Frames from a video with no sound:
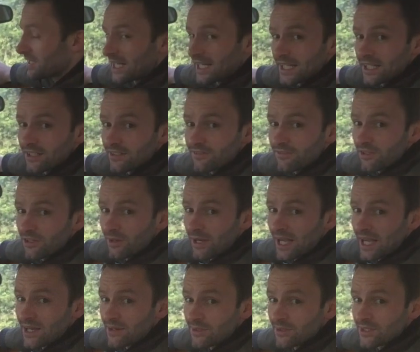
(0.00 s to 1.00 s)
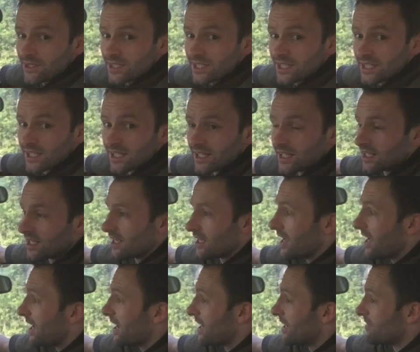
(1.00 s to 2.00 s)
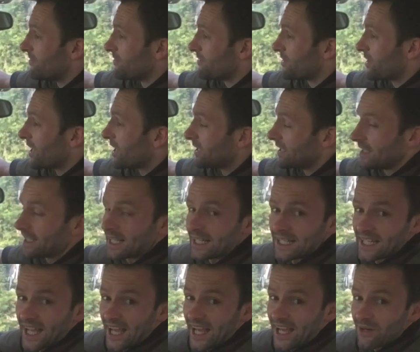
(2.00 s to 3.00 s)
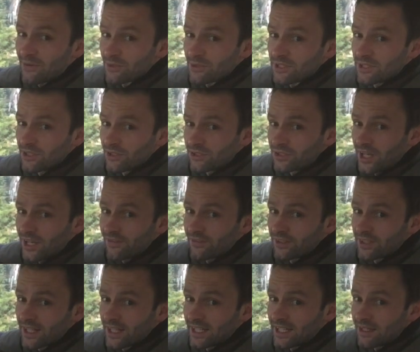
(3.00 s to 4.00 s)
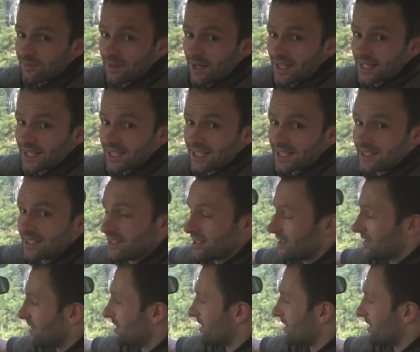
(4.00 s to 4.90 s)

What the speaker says: taken a few hours. Certainly getting it out was a lot tougher than getting it back in.